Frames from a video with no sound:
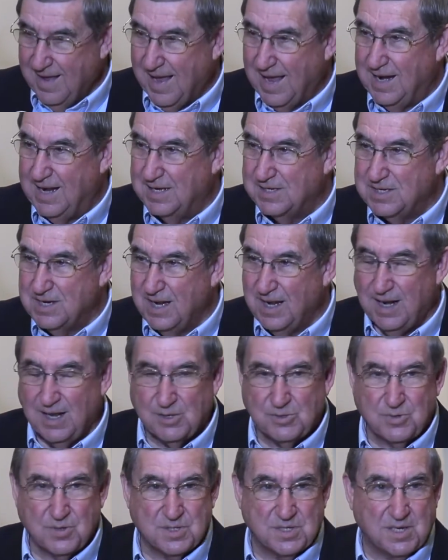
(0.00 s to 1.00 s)
And isn't it
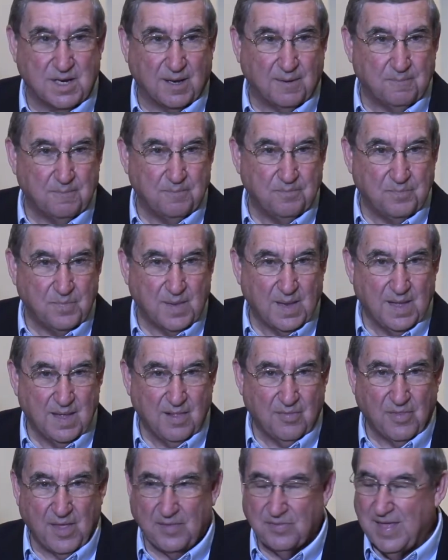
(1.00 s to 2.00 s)
interesting
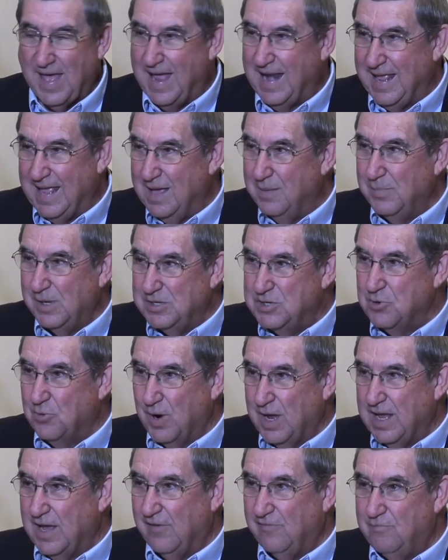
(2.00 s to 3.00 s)
that that
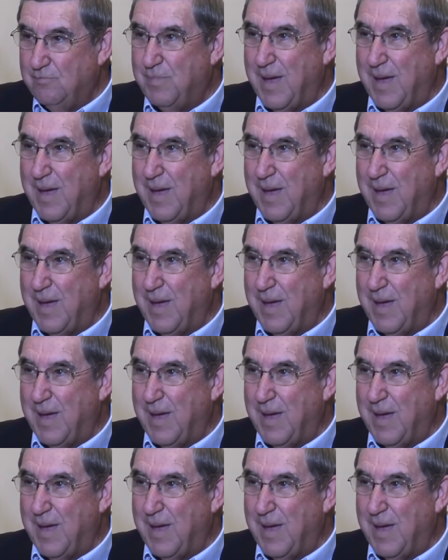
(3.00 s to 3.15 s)
imagery of